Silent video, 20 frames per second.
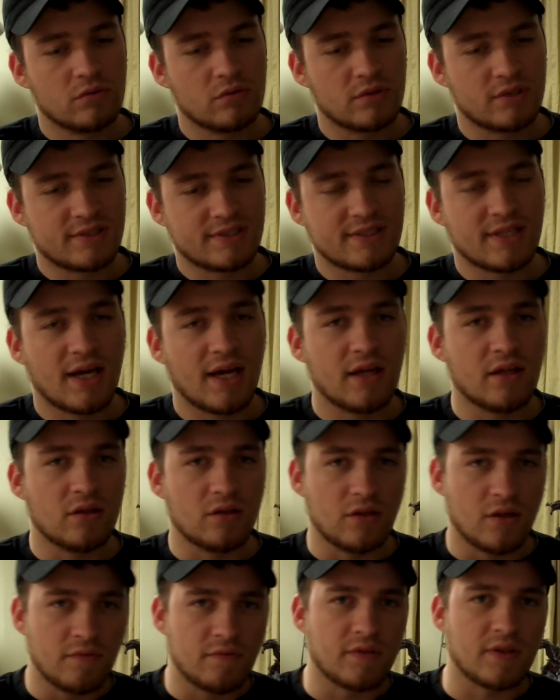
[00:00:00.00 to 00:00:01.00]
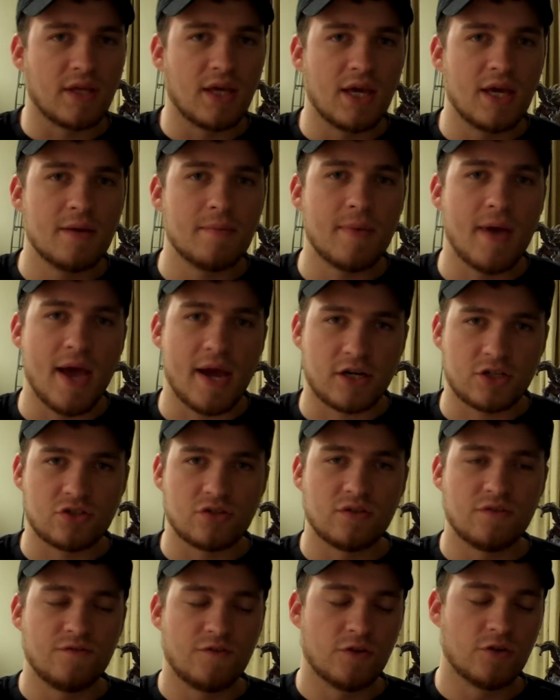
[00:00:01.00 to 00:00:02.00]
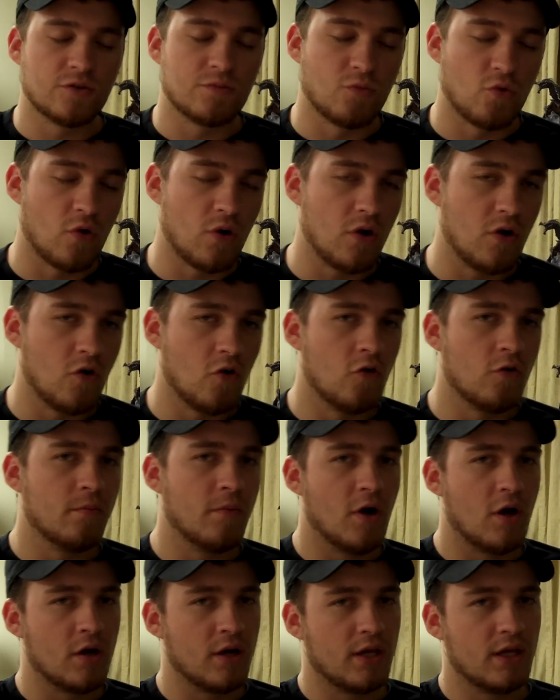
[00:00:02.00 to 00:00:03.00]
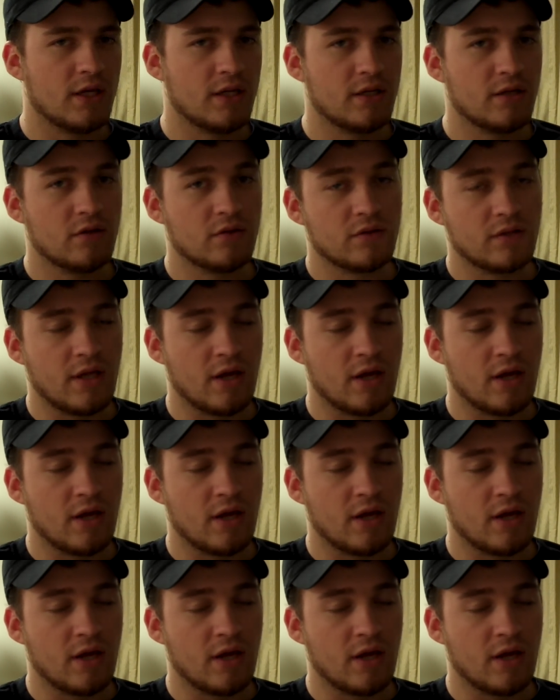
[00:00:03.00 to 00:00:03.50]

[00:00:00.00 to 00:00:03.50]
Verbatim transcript: style of the game actually feels more at home on a handheld,